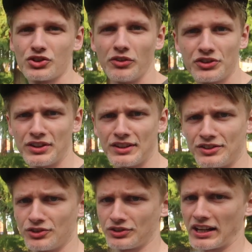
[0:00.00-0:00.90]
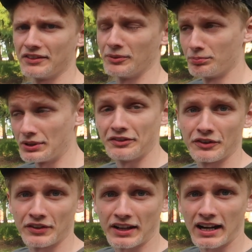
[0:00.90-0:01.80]
So obviously this is just kind of a brief
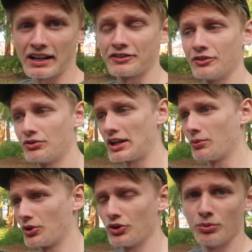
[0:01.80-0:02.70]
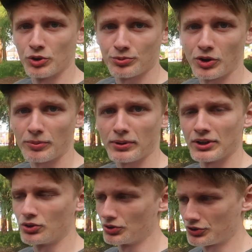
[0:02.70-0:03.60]
of the car. If you really want to know much more about
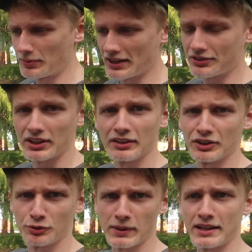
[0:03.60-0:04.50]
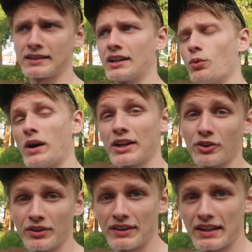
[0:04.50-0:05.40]
it, go onto my channel. I've explained kind of why I got
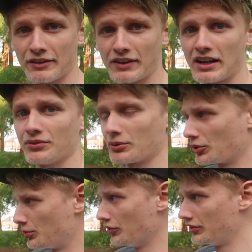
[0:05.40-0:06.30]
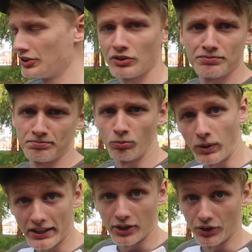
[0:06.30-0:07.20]
rid of the A5 and I'm going to put a video of
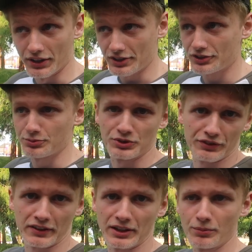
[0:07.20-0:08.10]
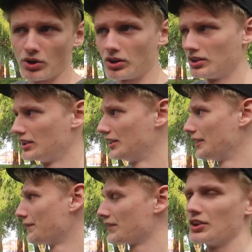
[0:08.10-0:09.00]
why I got this, specifically more
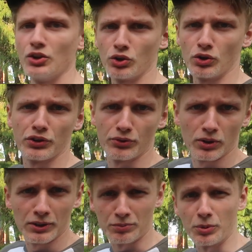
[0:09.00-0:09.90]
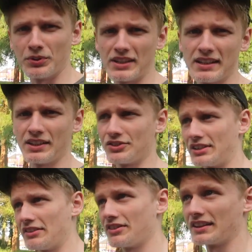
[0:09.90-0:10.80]
you know, go through all the proper details of it
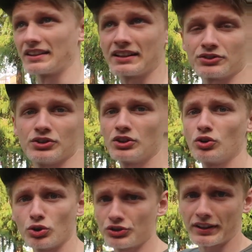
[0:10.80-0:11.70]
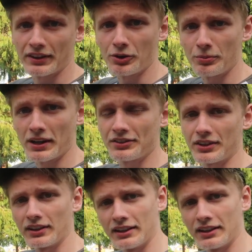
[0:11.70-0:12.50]
and everything like that. So you can go check that out on my channel.